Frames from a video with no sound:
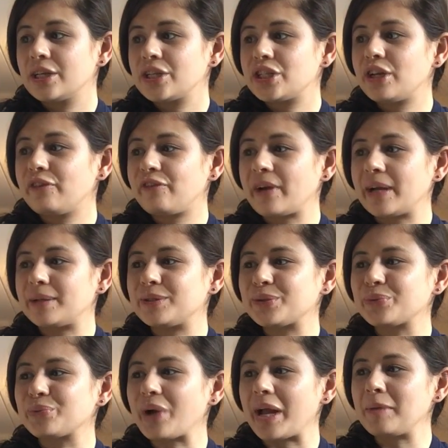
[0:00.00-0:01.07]
She
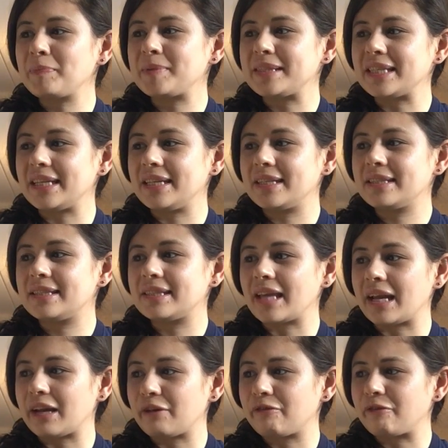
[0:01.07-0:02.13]
finds ripe seeds
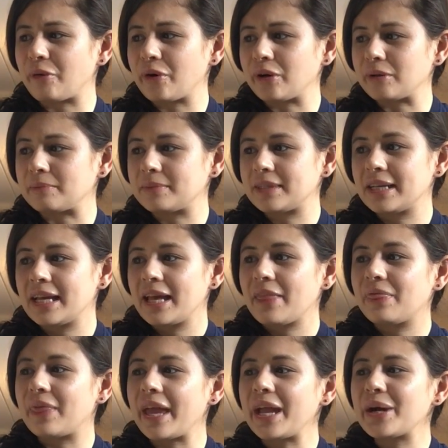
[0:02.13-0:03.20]
that have formed.
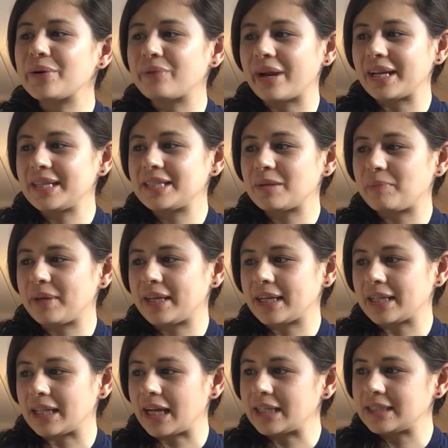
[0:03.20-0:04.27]
They are ready to be
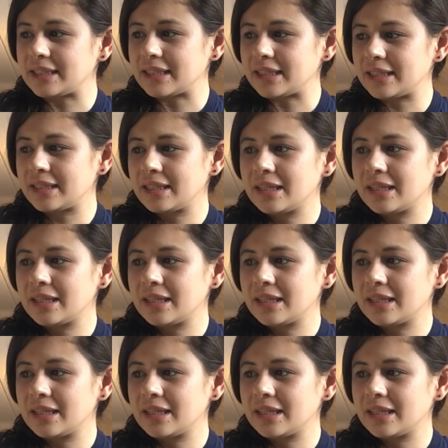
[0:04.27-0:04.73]
collected.